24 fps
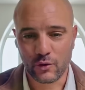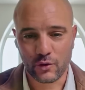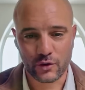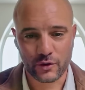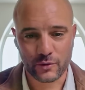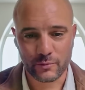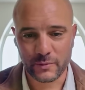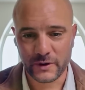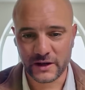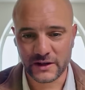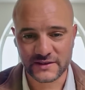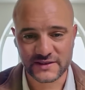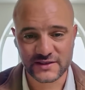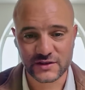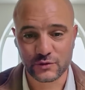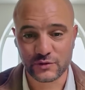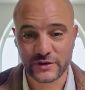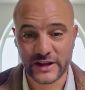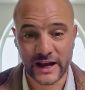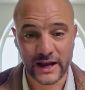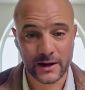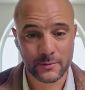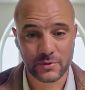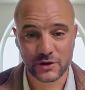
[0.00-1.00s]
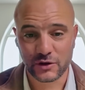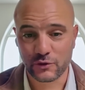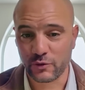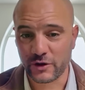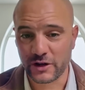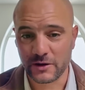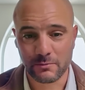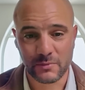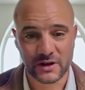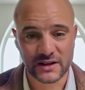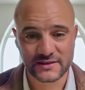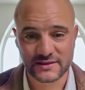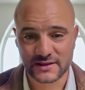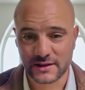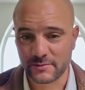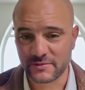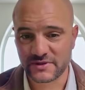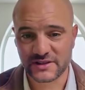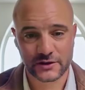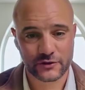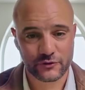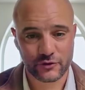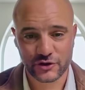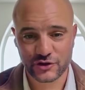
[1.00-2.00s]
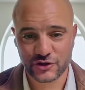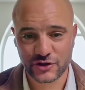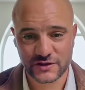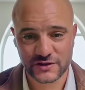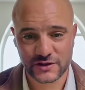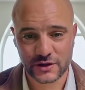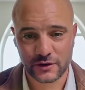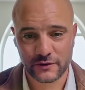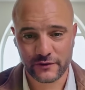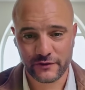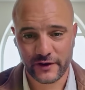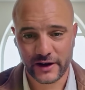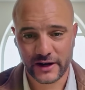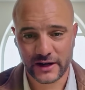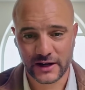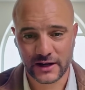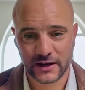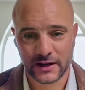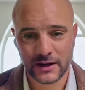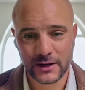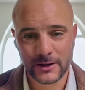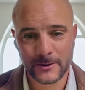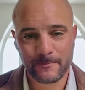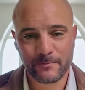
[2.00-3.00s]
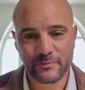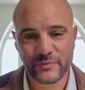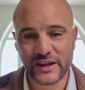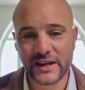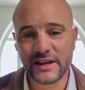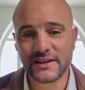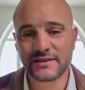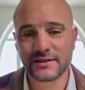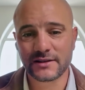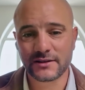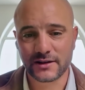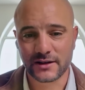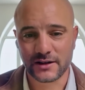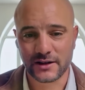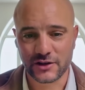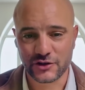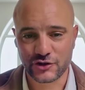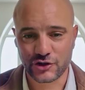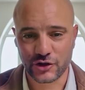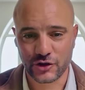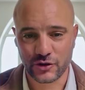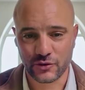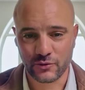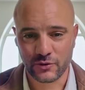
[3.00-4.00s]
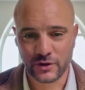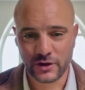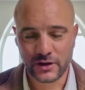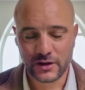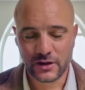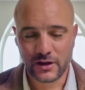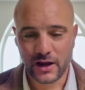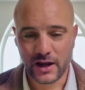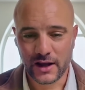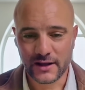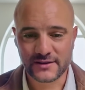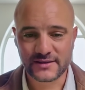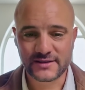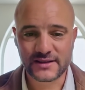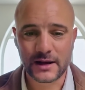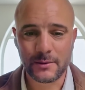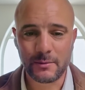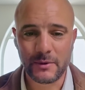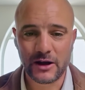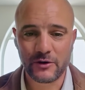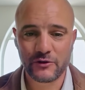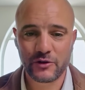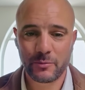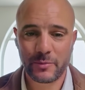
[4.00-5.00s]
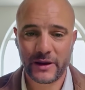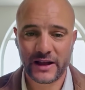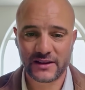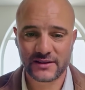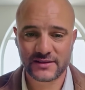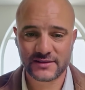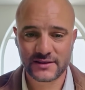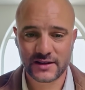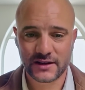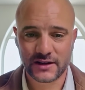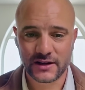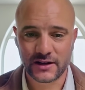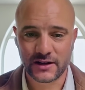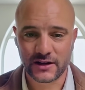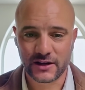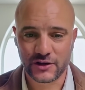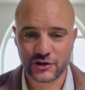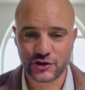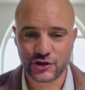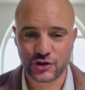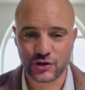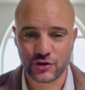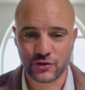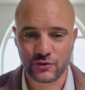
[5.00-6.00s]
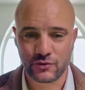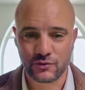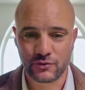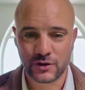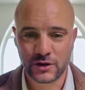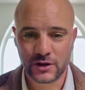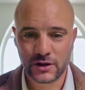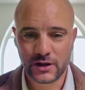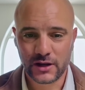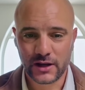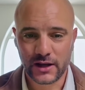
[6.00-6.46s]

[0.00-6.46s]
or in Sudan between Muslims and Christians that are fighting isn't an issue. and somehow the Palestinian issue